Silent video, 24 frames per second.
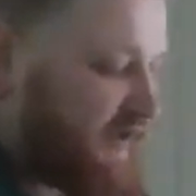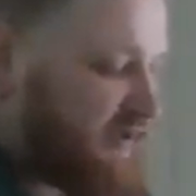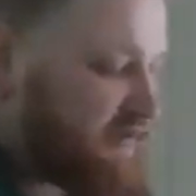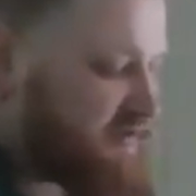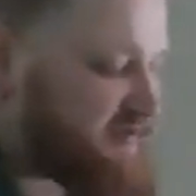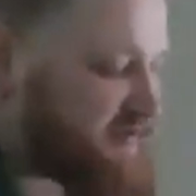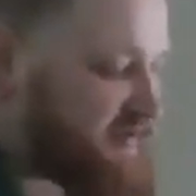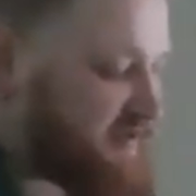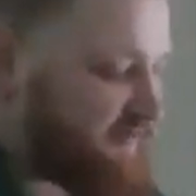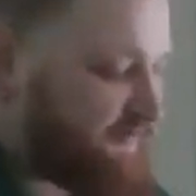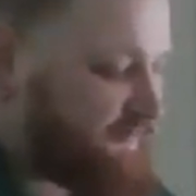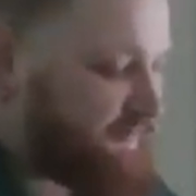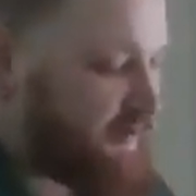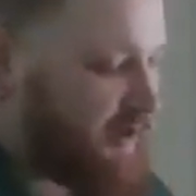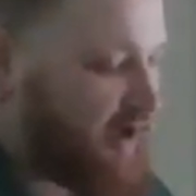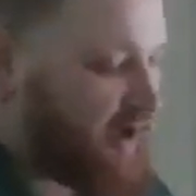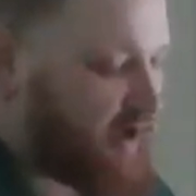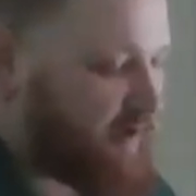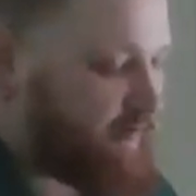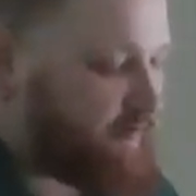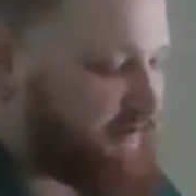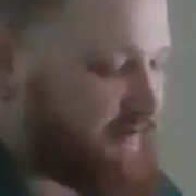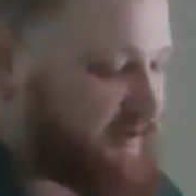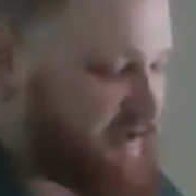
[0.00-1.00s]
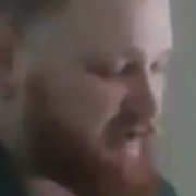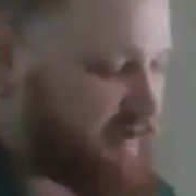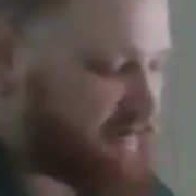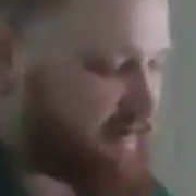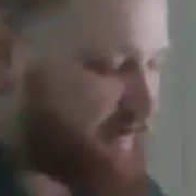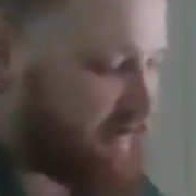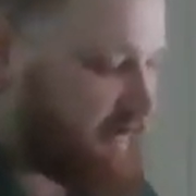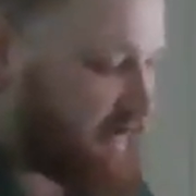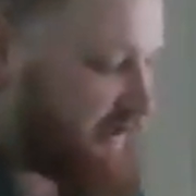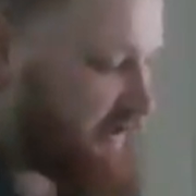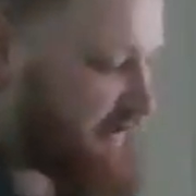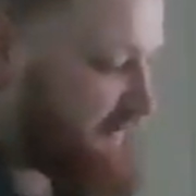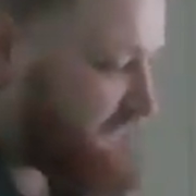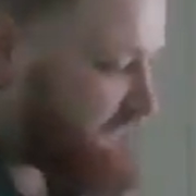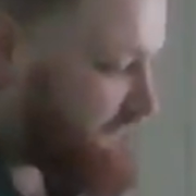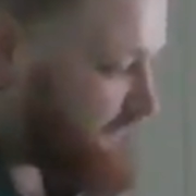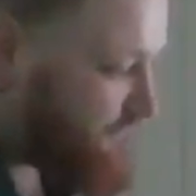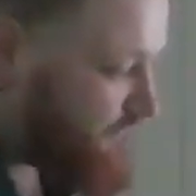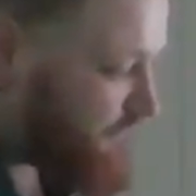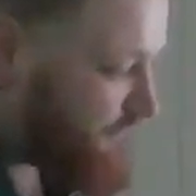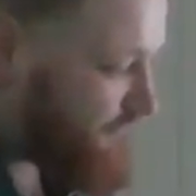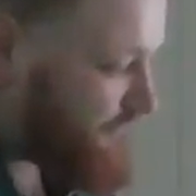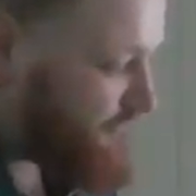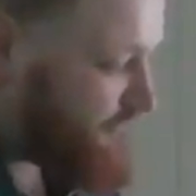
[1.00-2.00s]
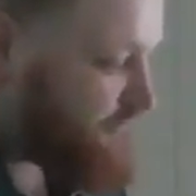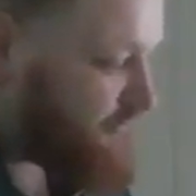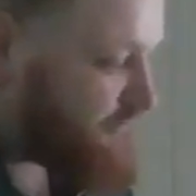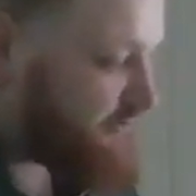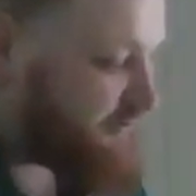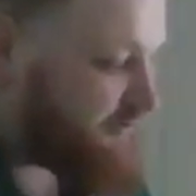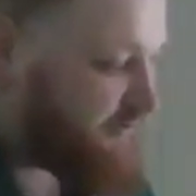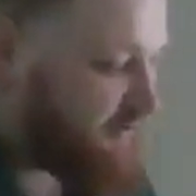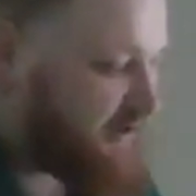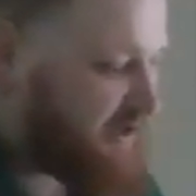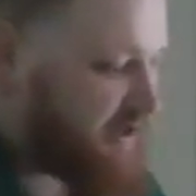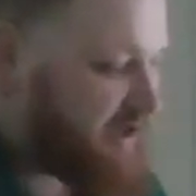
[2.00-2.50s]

See, if we are being the light of the world,